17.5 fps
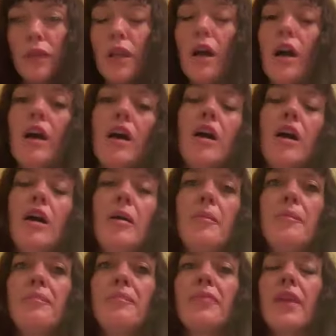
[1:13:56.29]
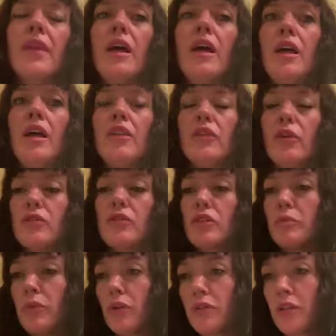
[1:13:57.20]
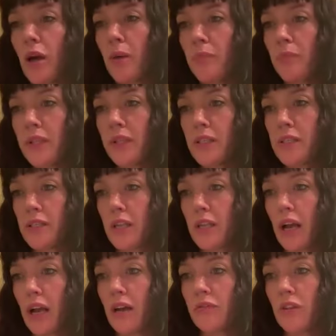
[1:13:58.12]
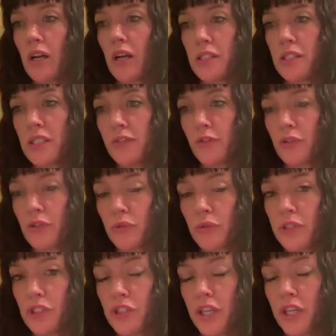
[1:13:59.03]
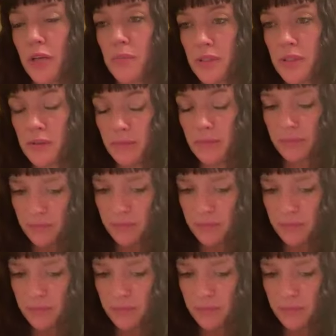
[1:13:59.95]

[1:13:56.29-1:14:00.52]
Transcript: Those are both companies that have lots of different tree shapes.